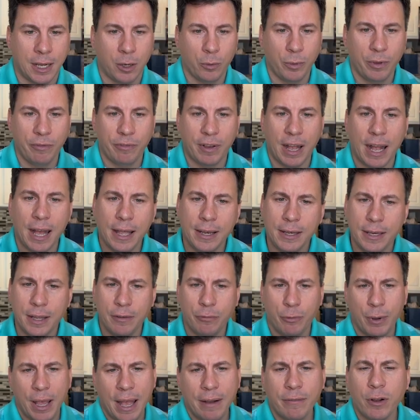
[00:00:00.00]
We've got,
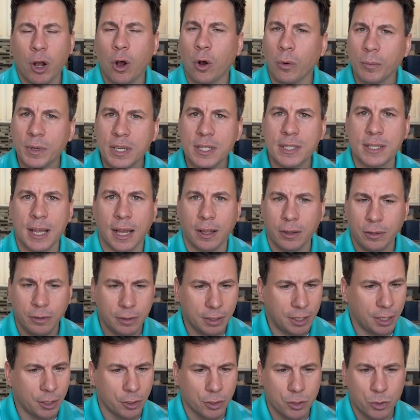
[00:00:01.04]
if we have a home to sell,
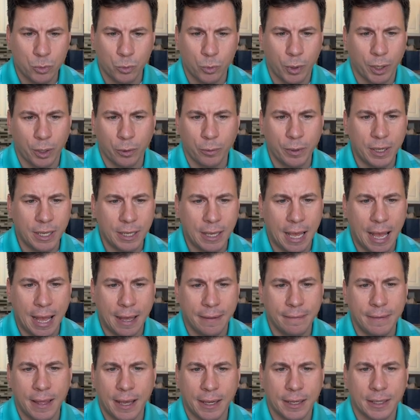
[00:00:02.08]
here's where we
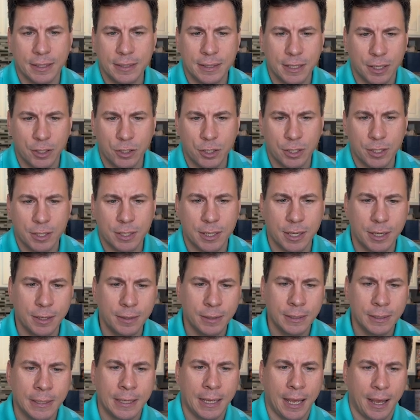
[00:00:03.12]
add that contingency.
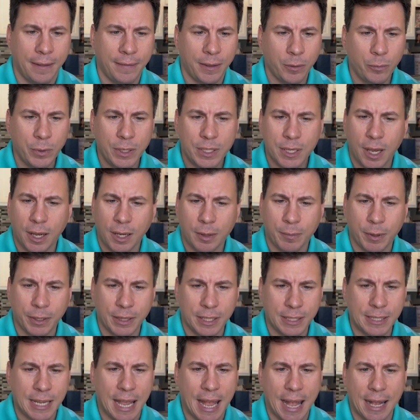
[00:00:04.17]
And then we talk about
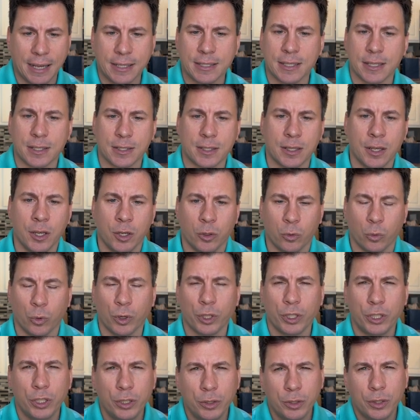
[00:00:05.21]
the taxes.
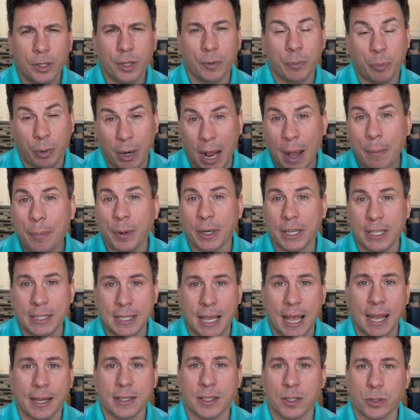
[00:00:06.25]
The property
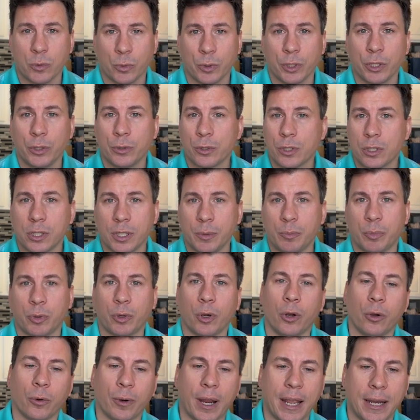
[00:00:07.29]
taxes, we're usually
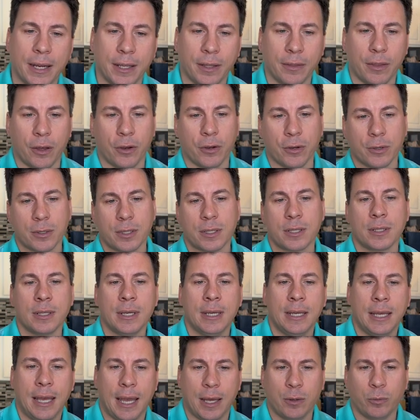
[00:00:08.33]
prorating those.
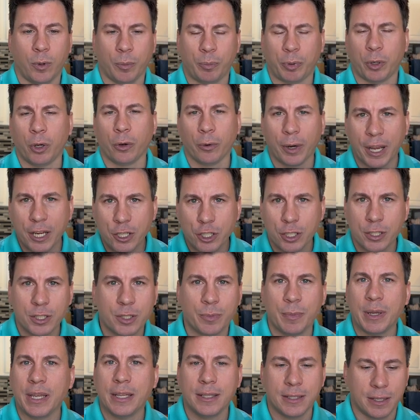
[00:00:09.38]
And what prorations
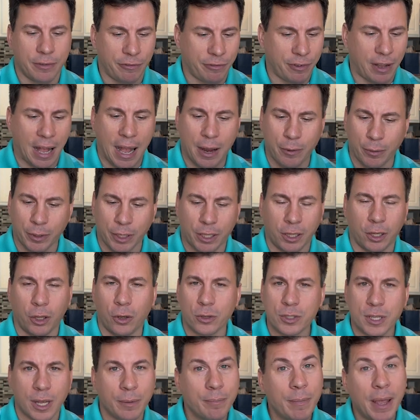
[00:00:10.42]
means, if I were to
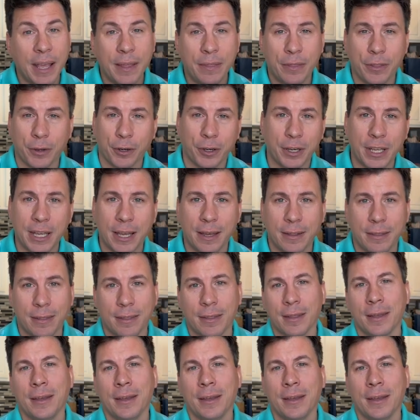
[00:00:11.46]
close on May 30th,